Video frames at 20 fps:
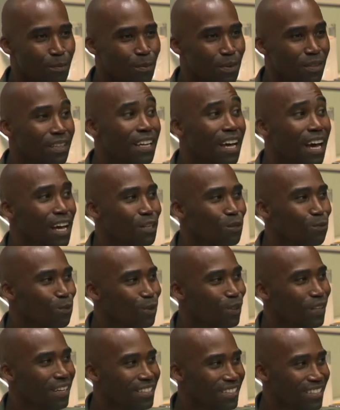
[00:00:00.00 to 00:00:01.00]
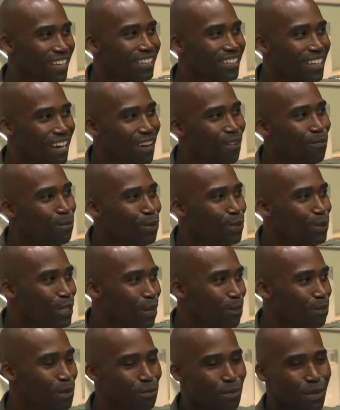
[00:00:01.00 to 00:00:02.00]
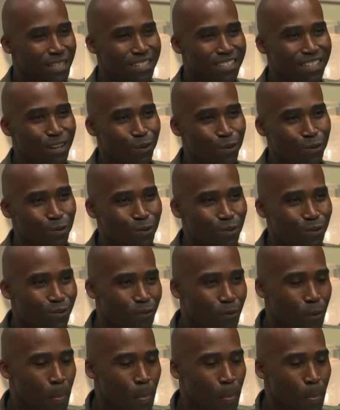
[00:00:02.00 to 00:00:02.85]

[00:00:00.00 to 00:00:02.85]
But then I had to realize I had to have more depth in myself.